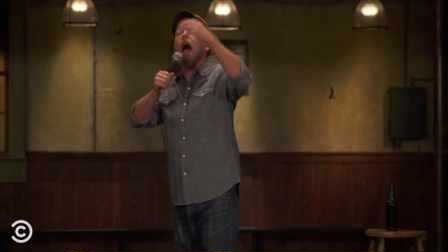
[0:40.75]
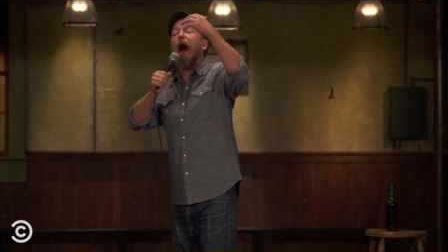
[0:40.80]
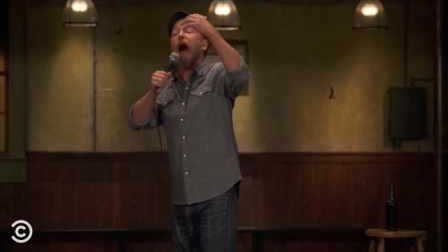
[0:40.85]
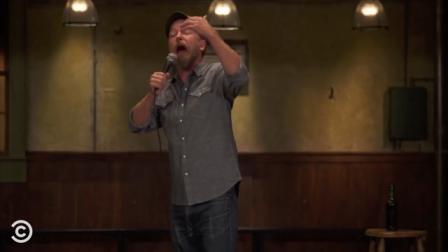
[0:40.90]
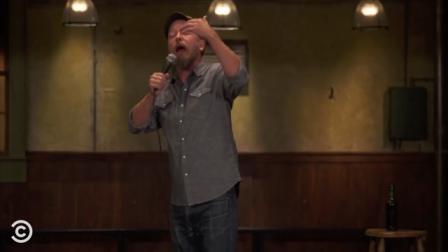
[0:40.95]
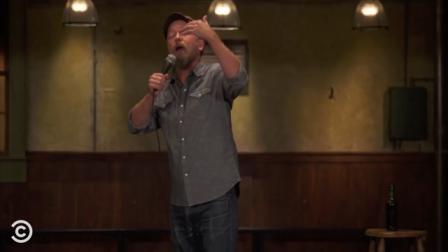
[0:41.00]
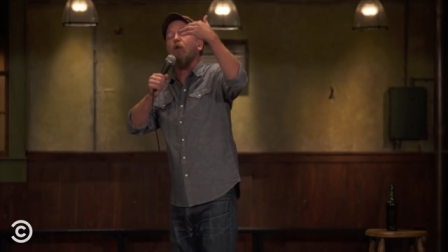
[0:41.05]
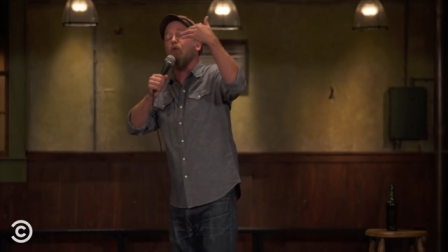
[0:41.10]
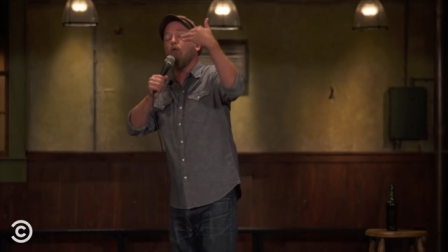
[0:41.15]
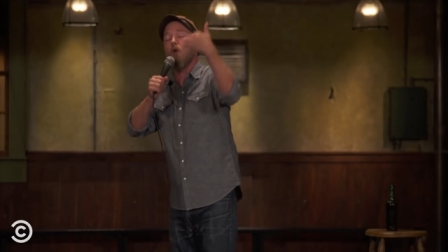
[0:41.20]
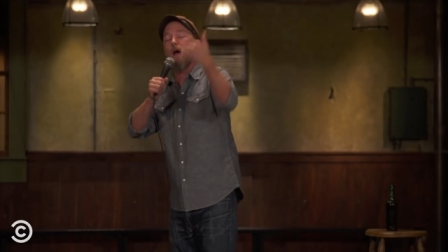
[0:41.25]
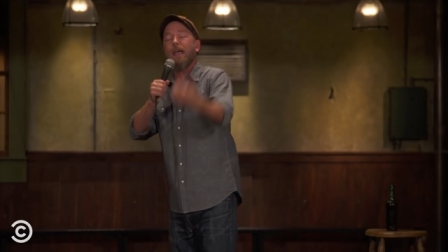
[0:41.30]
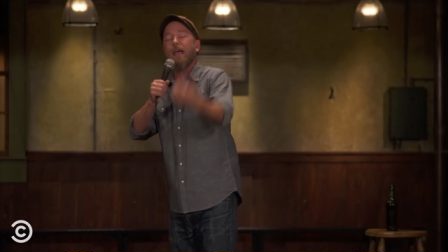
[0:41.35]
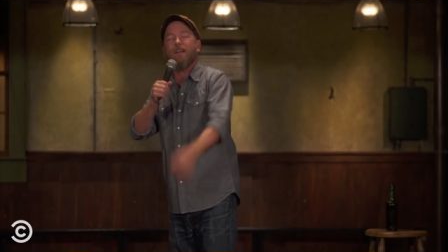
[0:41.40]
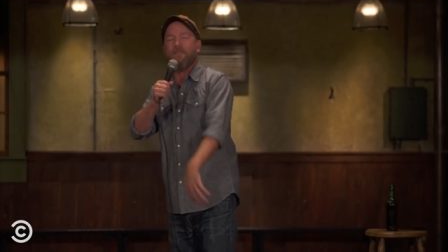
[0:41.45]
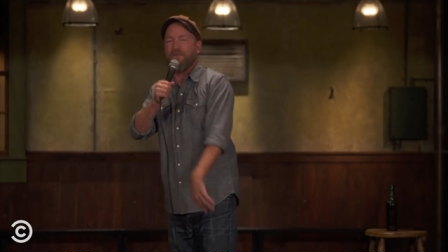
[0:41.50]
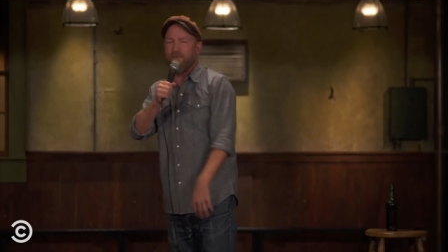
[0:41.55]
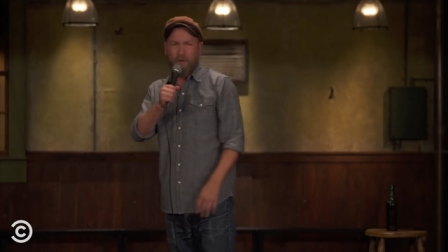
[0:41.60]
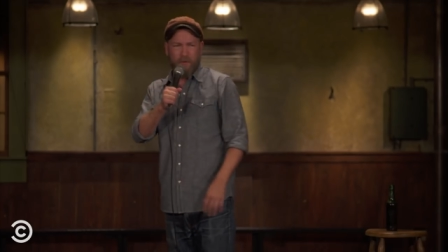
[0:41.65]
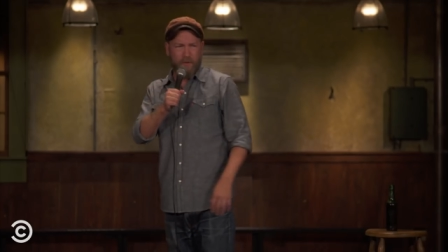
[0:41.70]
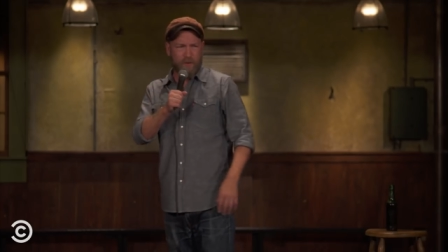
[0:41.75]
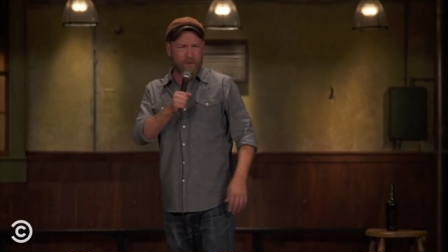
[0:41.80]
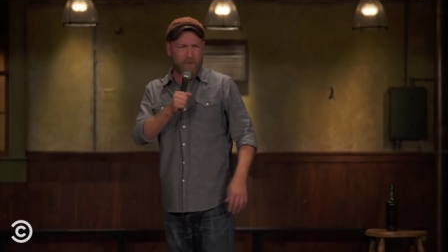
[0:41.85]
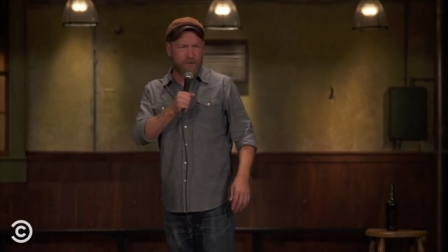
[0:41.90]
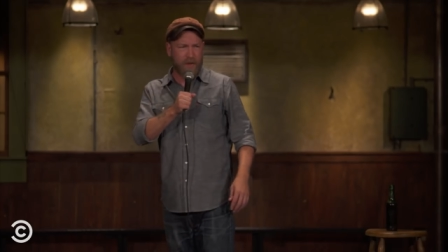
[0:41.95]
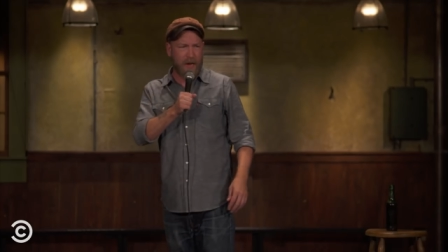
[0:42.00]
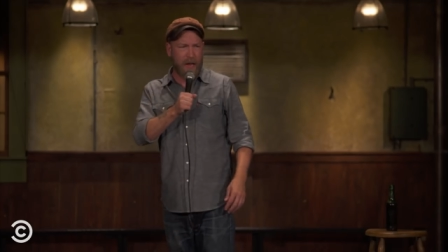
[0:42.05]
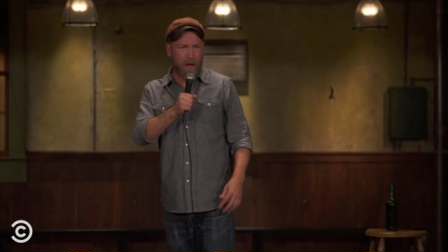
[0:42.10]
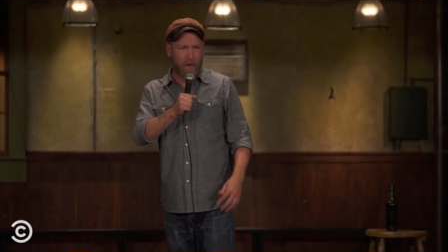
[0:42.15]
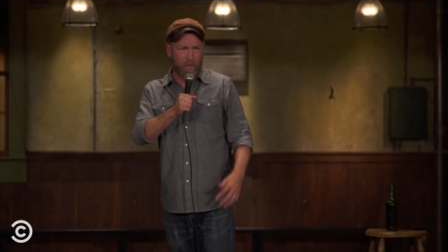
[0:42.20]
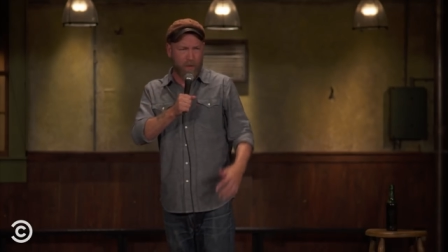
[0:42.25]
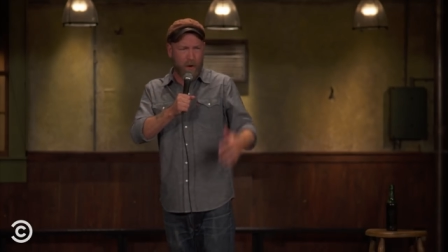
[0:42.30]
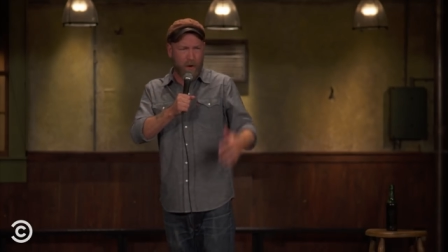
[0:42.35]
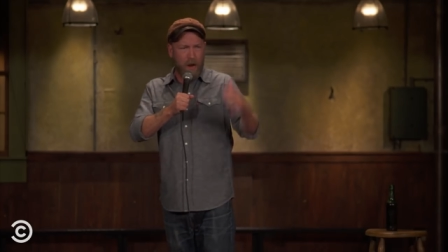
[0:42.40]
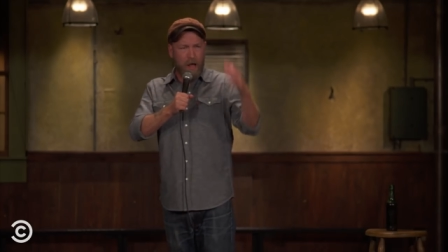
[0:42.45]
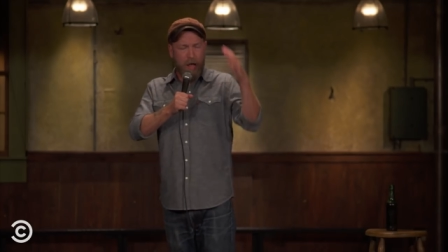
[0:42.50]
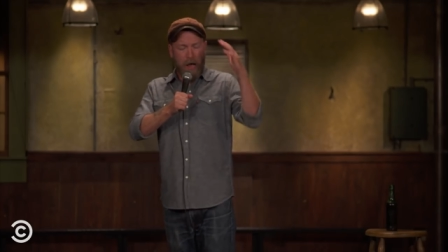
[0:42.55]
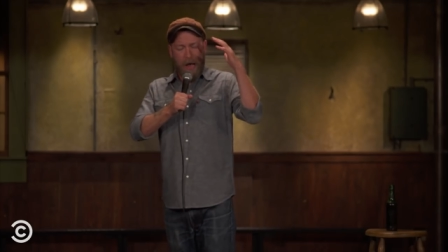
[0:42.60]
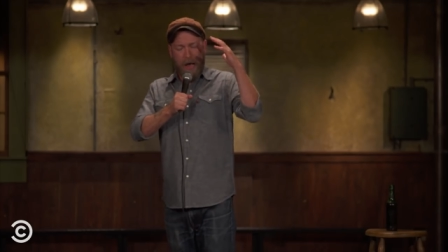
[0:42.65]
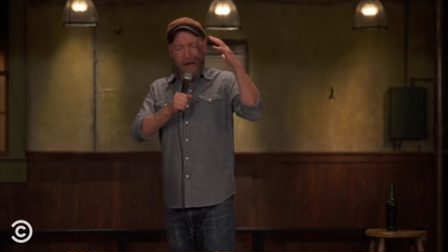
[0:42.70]
I wait for the shower.
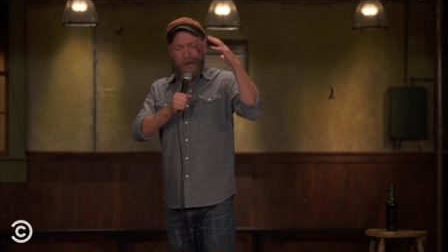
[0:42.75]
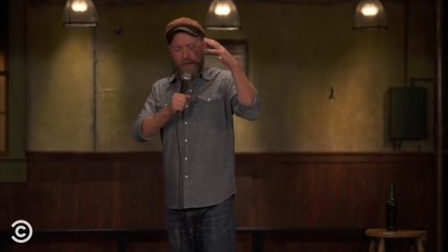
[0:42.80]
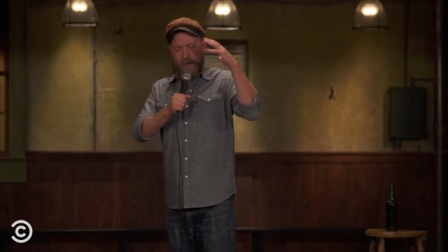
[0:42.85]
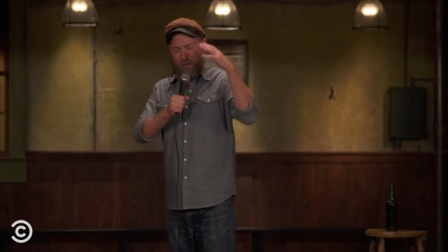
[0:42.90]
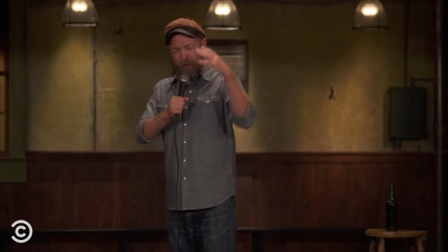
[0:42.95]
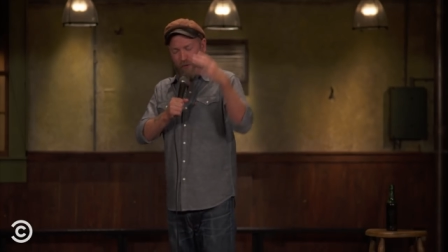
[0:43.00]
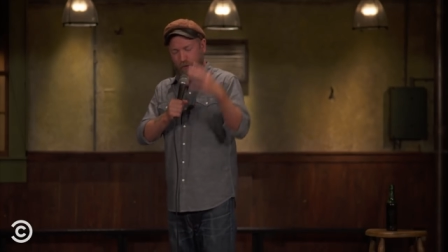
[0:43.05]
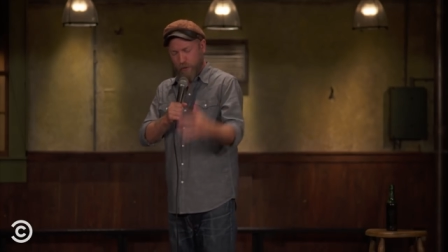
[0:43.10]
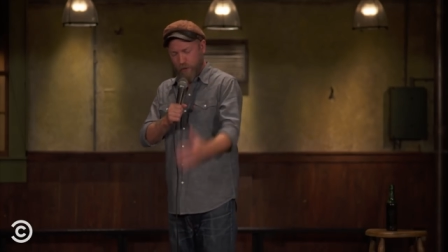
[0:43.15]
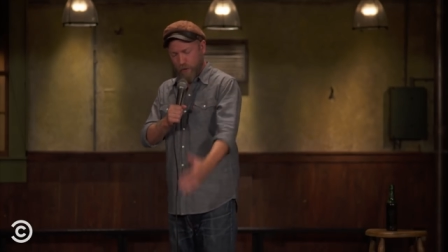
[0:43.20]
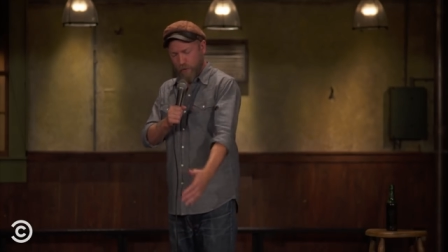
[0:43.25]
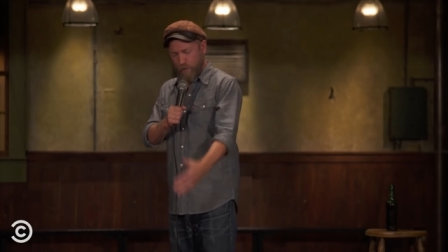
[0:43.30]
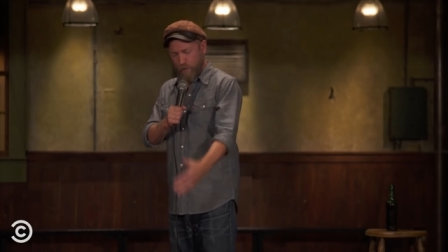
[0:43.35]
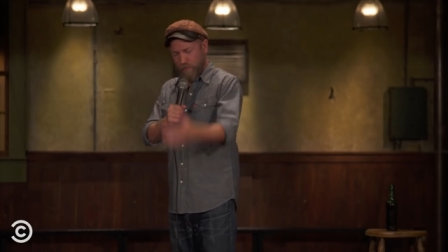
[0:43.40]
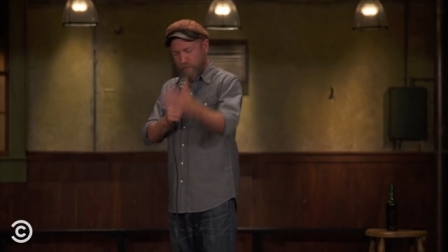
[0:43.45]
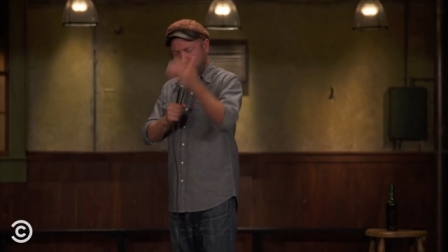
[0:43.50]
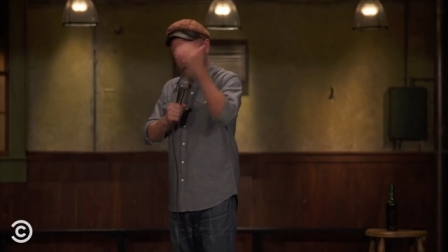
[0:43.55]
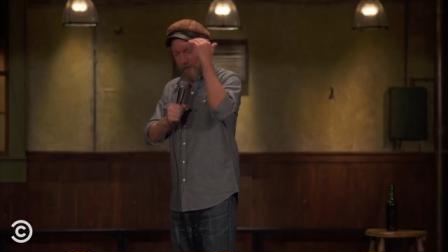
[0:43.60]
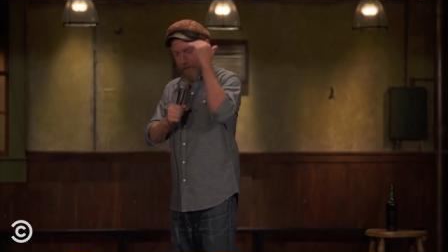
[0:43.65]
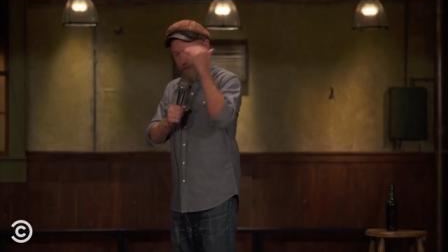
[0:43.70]
I choose to